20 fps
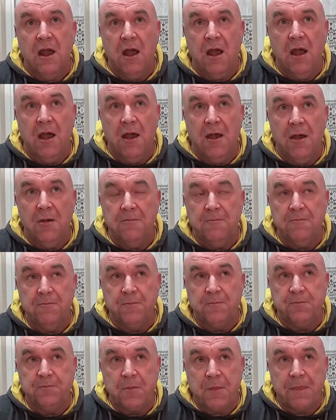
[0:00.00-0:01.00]

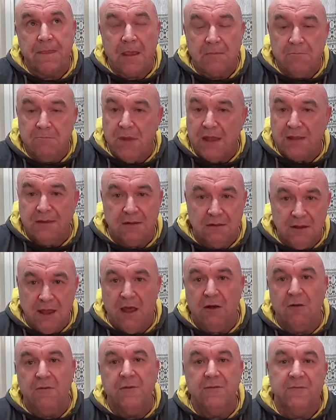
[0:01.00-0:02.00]
mental
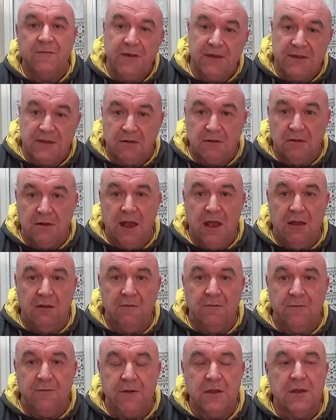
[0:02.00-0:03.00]
health and physical
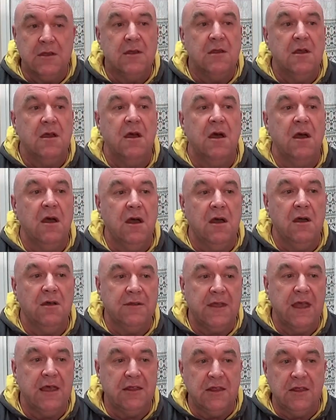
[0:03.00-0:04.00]
health.
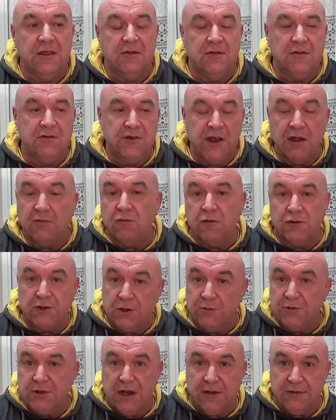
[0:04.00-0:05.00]
They're the general
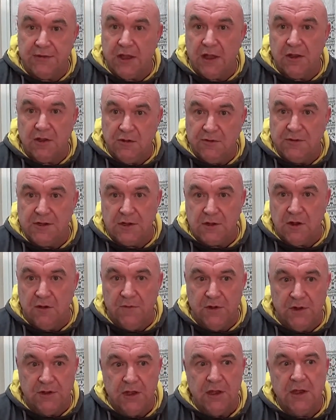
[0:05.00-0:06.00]
subjects that are usually
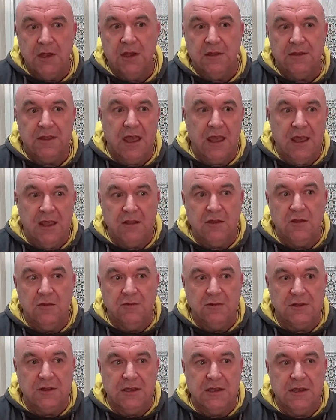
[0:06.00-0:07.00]
covered. They're
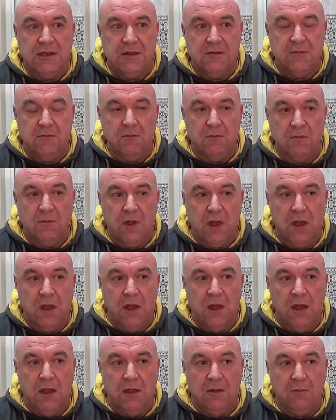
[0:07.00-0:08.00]
usually
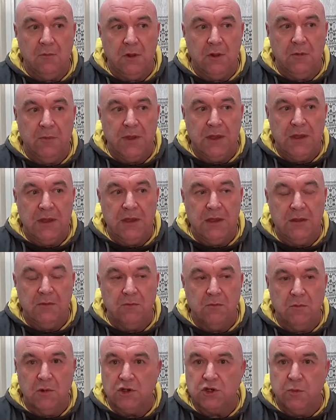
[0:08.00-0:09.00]
will be
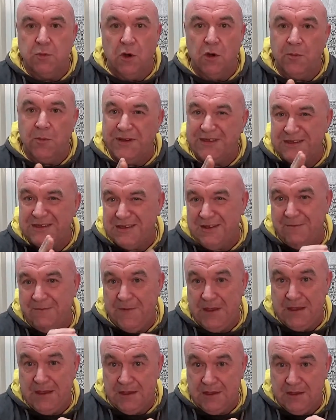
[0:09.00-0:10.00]
much more
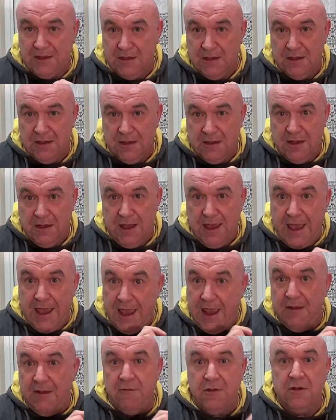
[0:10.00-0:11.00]
specific
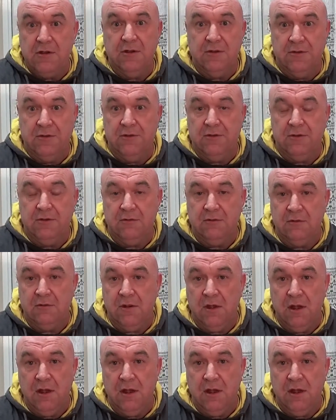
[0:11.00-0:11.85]
areas.